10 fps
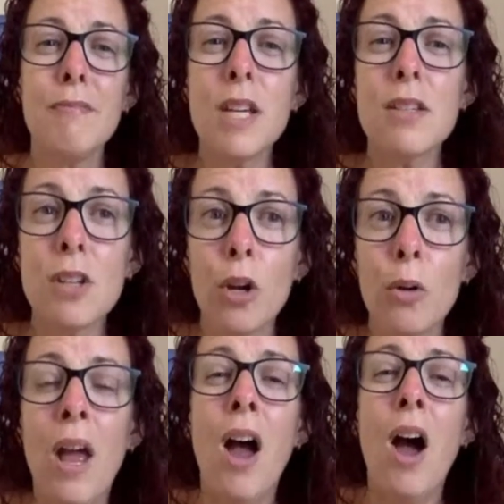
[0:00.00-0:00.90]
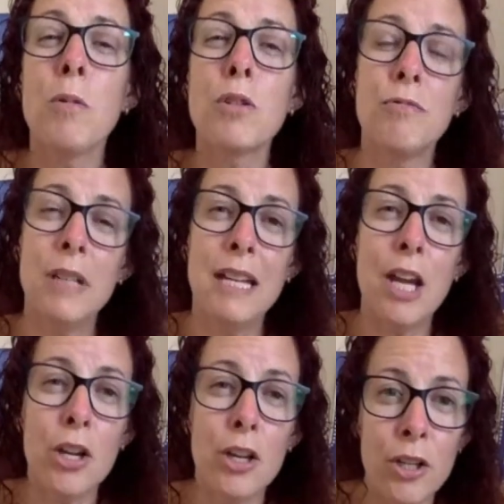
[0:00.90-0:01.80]
So I want to
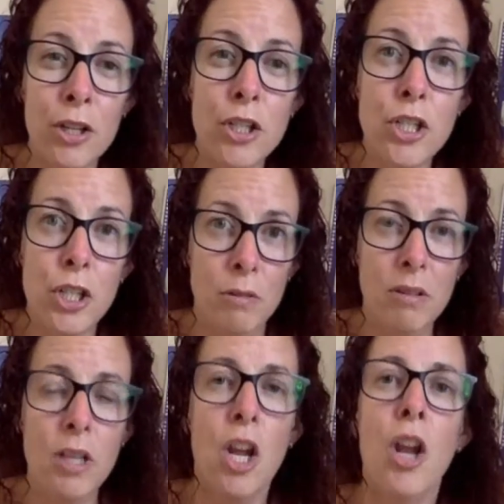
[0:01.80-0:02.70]
really urge you